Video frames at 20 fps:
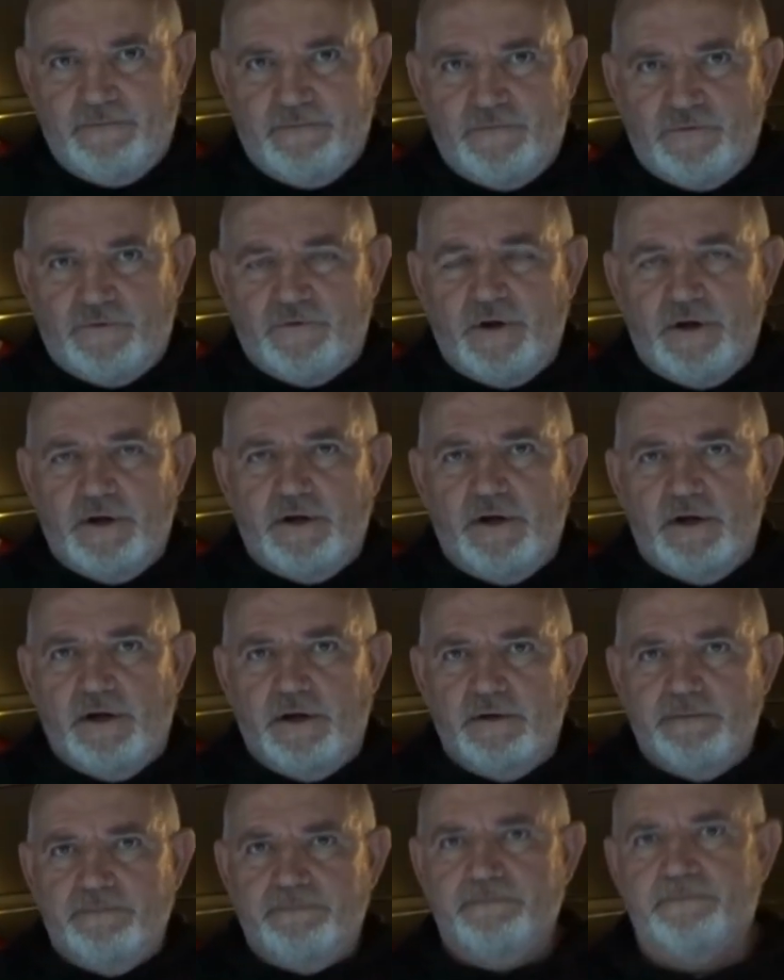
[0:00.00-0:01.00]
3 and 9.
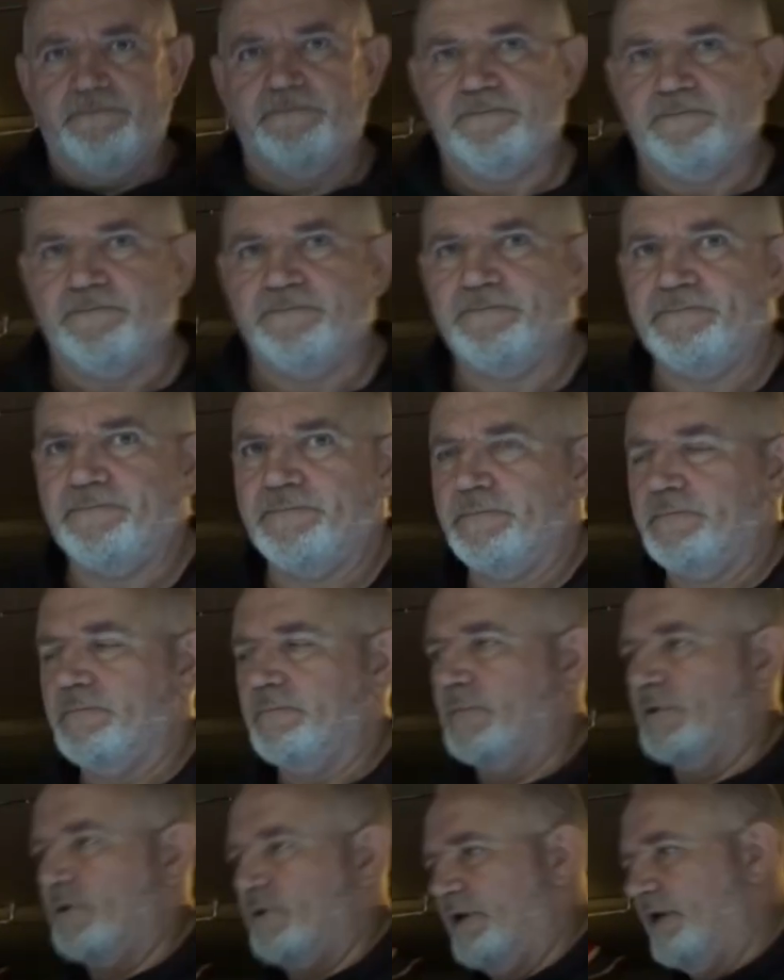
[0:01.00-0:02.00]

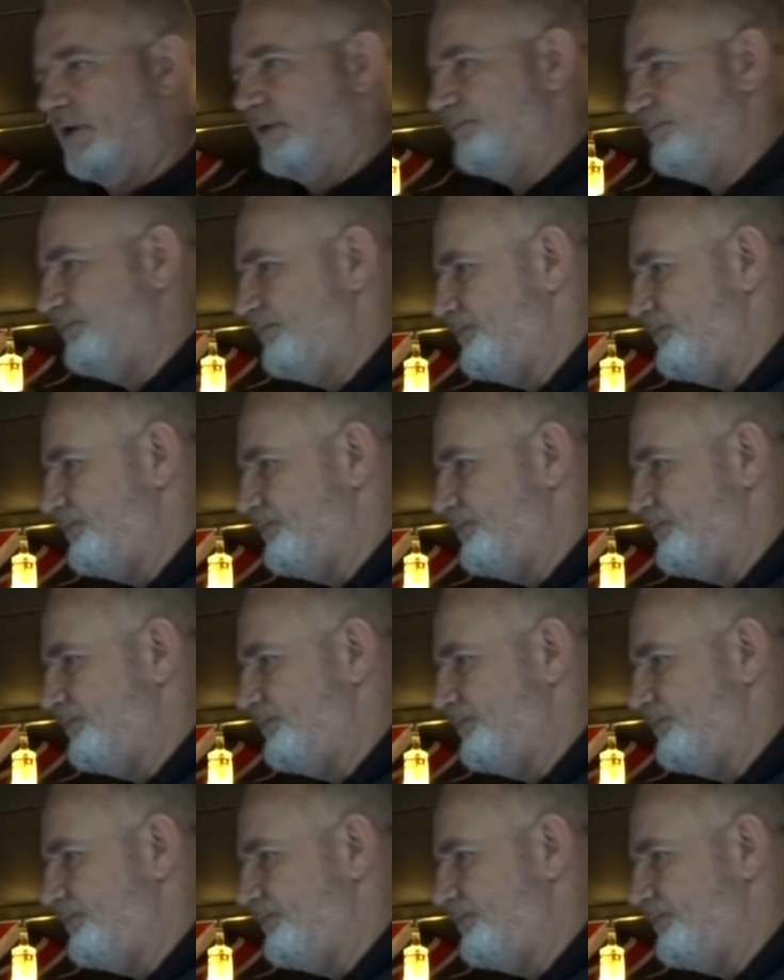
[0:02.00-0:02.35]
Okay.